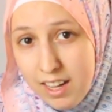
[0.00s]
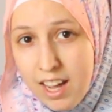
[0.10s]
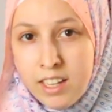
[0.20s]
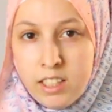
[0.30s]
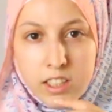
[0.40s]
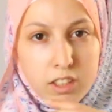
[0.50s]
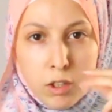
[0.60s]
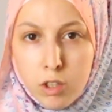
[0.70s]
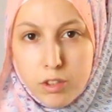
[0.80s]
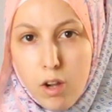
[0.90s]
and it just
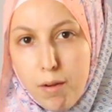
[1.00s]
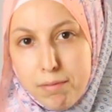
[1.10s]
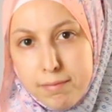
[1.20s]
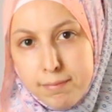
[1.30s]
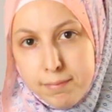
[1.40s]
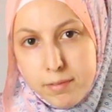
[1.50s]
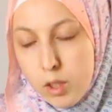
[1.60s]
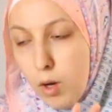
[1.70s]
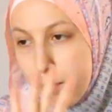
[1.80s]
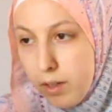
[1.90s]
turns off.
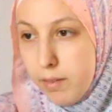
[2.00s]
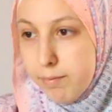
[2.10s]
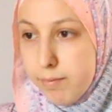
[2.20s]
I'm done.